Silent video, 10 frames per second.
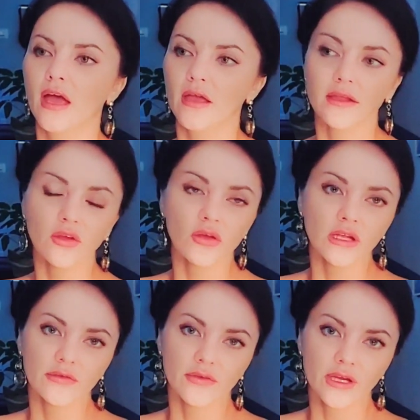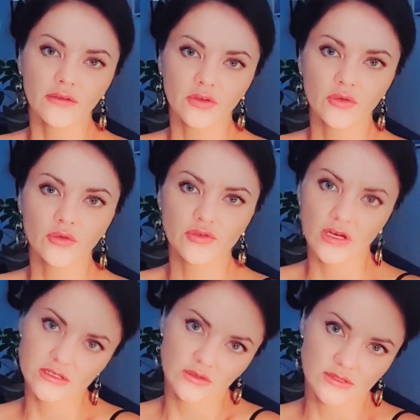And you're not afraid if you
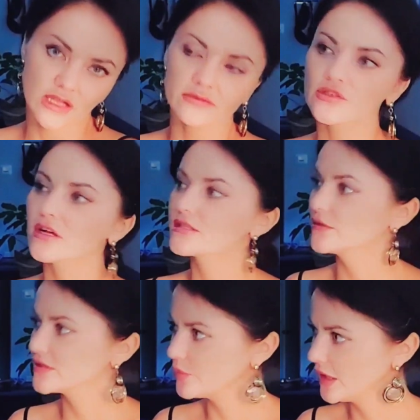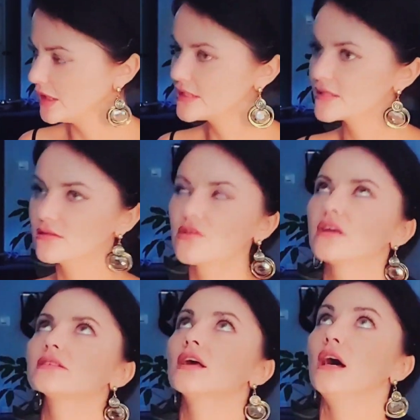trust yourself, trust your space,
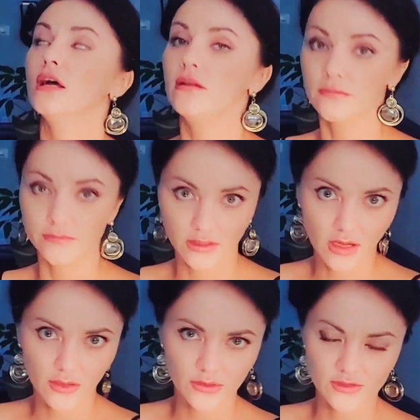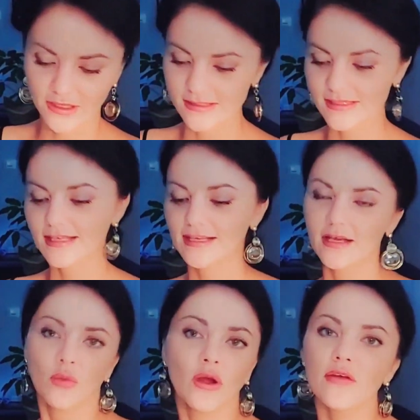trust God. In God we trust,
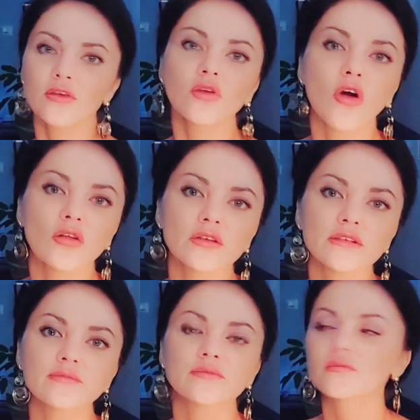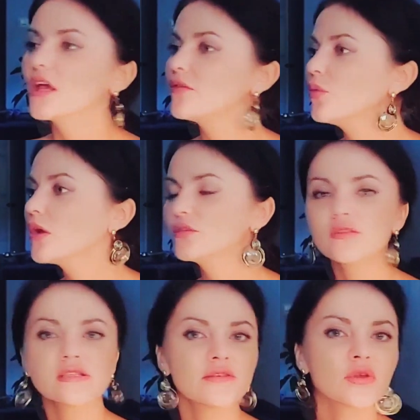whatever you call it. Everyone
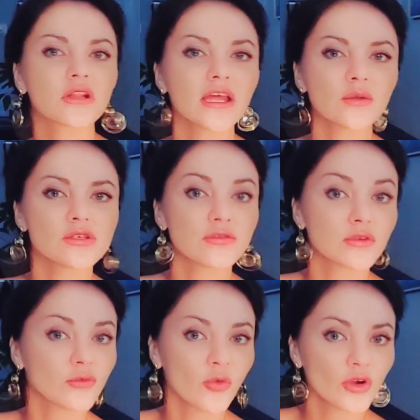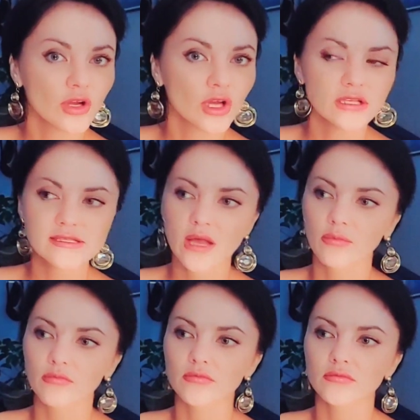uses different language, even for uh,
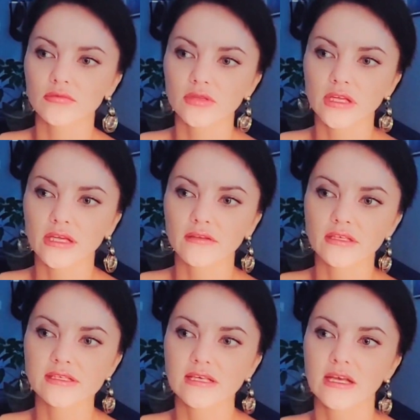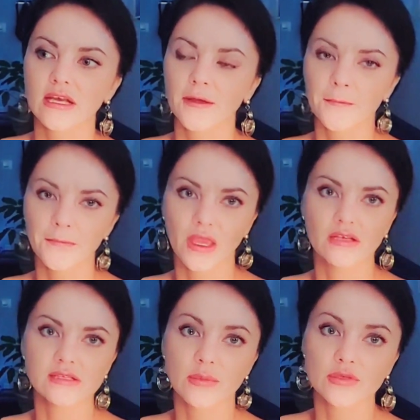some, like this um,
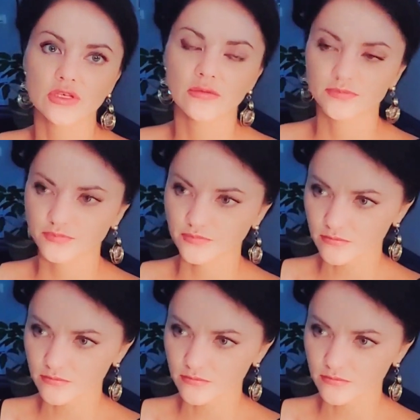conception,